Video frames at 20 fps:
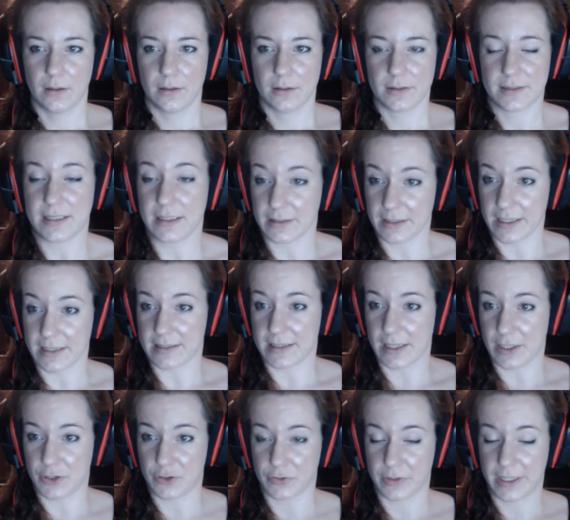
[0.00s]
serious
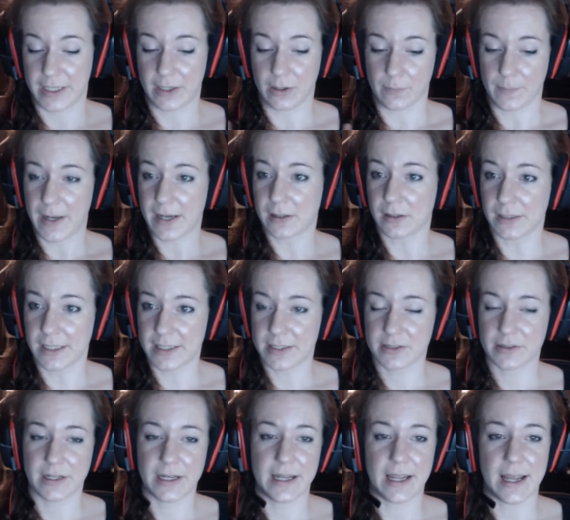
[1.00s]
injury or medical
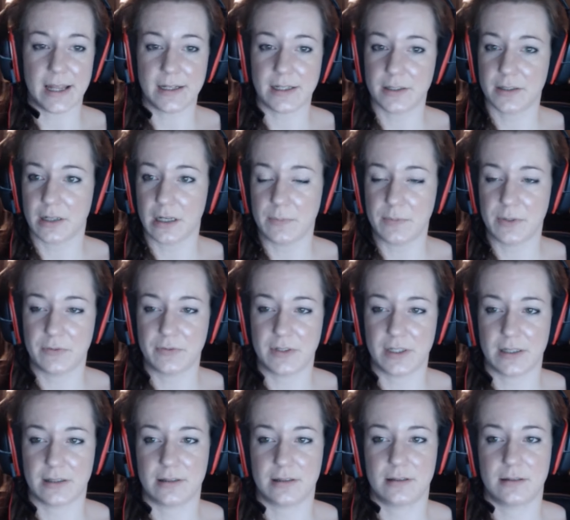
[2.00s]
history and in terms of
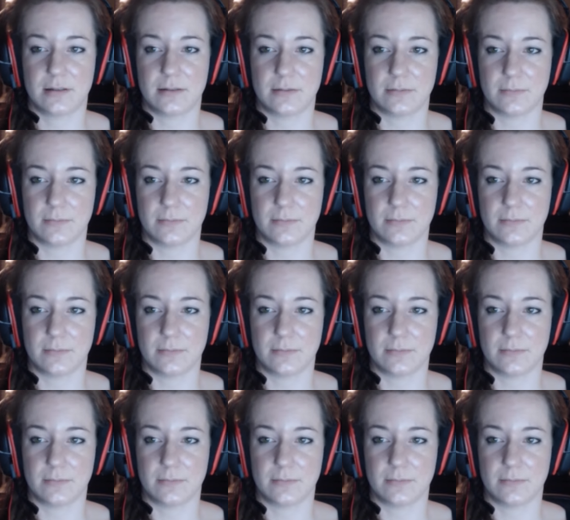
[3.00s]
just